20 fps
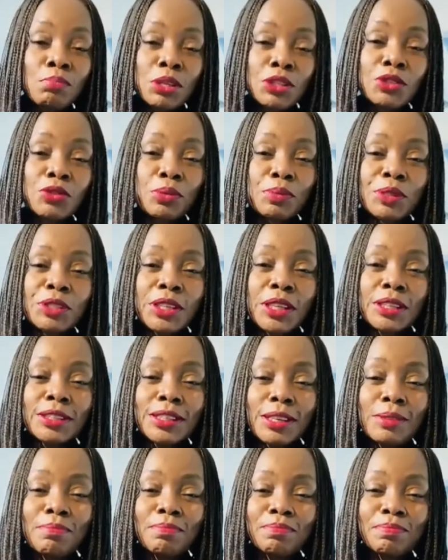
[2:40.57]
misrepresent
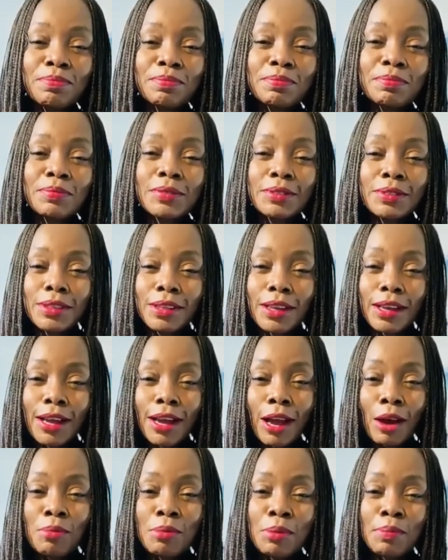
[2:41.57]
him.
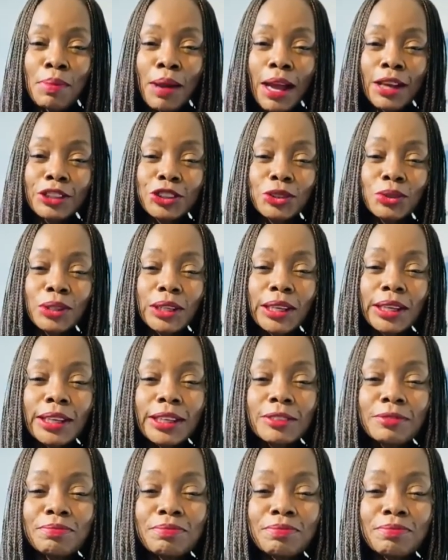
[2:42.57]
I'll be back shortly.